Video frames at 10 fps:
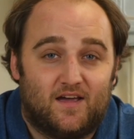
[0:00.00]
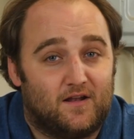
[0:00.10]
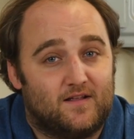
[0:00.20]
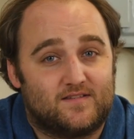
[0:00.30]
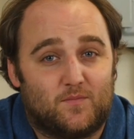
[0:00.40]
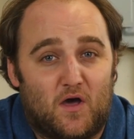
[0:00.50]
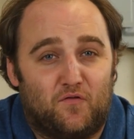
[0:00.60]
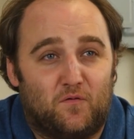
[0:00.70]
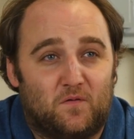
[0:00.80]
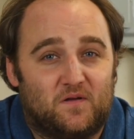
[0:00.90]
Uh, it's a
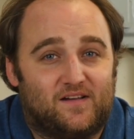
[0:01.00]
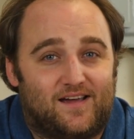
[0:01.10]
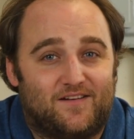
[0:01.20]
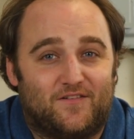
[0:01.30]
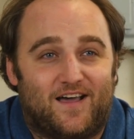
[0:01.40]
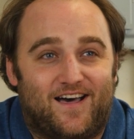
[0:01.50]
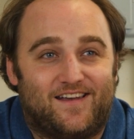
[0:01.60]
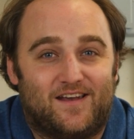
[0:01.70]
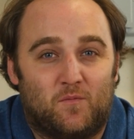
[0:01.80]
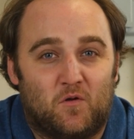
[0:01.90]
mouthful, kind of an
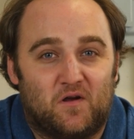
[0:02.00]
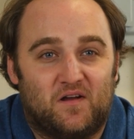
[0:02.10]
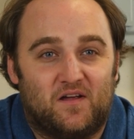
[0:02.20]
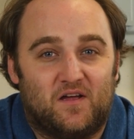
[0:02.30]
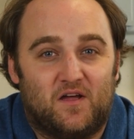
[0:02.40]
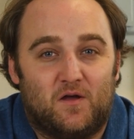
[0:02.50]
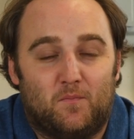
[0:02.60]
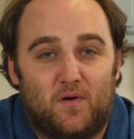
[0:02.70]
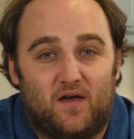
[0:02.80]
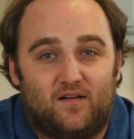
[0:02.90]
odd number,
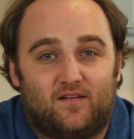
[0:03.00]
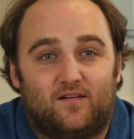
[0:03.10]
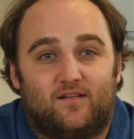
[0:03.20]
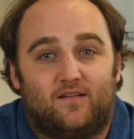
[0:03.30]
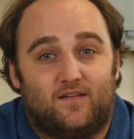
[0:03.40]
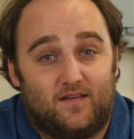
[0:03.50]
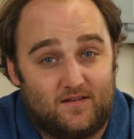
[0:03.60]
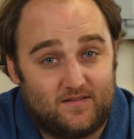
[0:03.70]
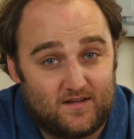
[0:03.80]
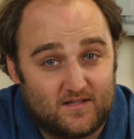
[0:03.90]
but
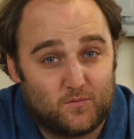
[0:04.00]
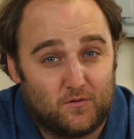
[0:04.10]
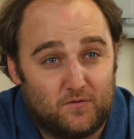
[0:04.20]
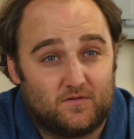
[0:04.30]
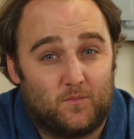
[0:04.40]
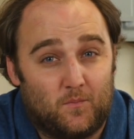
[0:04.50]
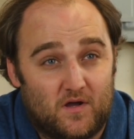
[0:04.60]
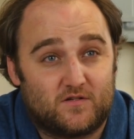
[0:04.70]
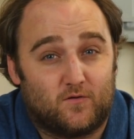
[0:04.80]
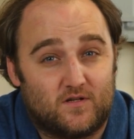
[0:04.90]
it does produce a
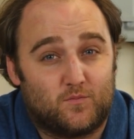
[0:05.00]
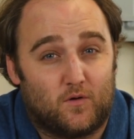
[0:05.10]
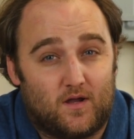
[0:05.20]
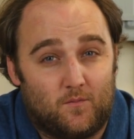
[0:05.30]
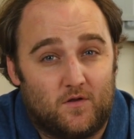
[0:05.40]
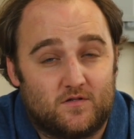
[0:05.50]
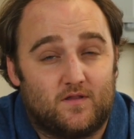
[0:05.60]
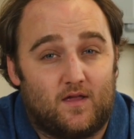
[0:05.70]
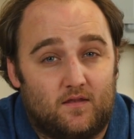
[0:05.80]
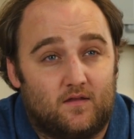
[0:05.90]
much crisper image
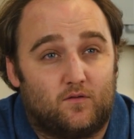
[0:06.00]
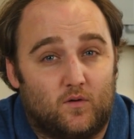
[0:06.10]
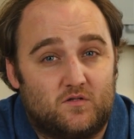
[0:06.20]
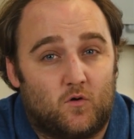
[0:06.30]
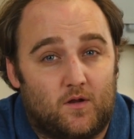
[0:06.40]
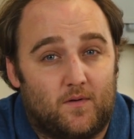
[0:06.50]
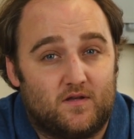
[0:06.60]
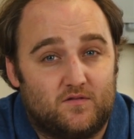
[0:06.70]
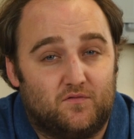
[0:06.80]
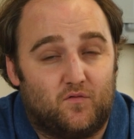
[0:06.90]
than the 320 by
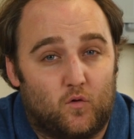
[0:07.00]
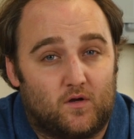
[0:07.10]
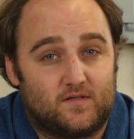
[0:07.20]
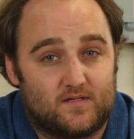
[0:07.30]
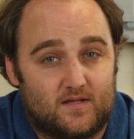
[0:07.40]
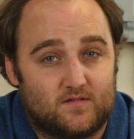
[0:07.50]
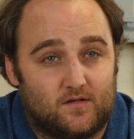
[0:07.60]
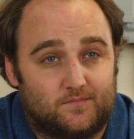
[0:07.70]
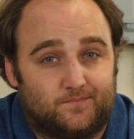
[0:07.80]
240 sensor.